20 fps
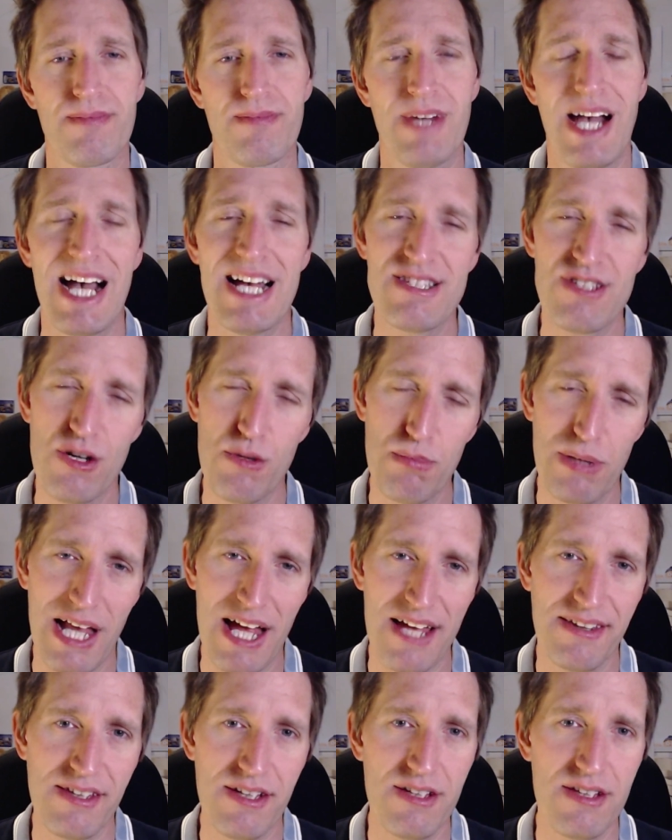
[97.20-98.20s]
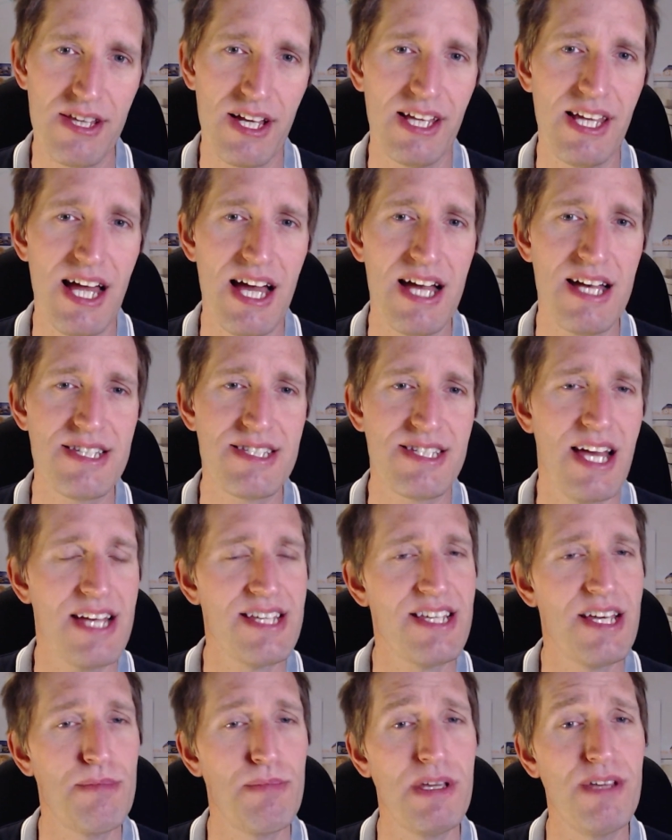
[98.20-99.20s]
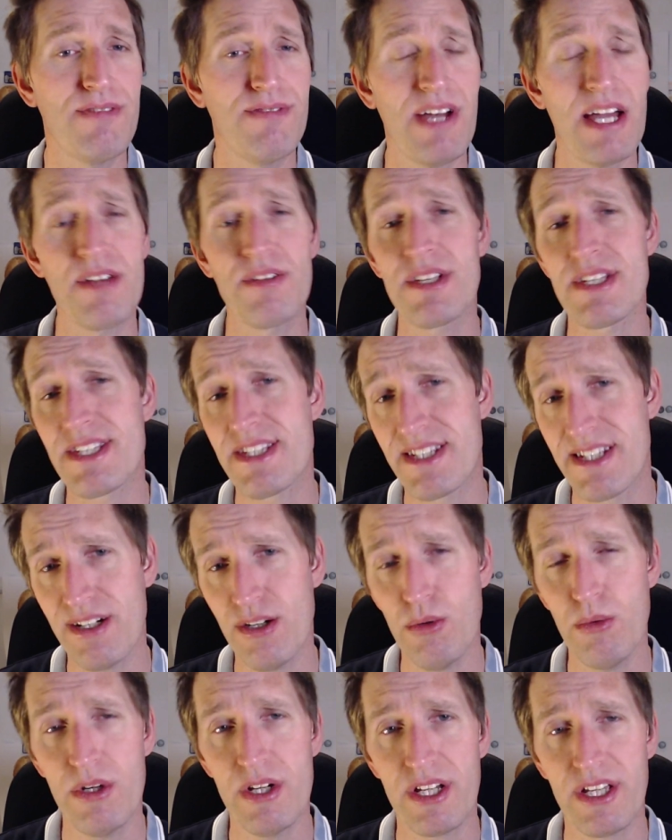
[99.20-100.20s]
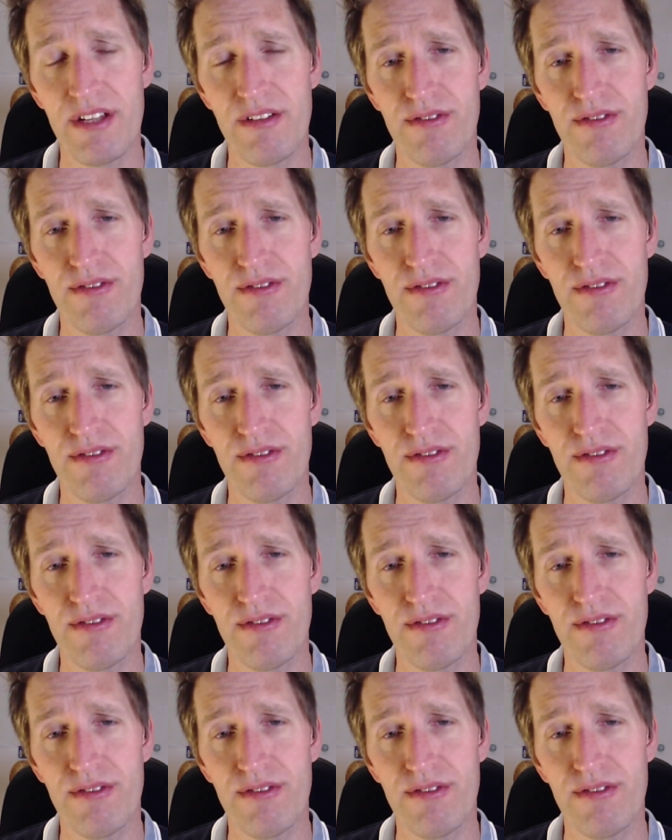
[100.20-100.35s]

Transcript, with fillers: Hasso Plattner, the last SAP founder still working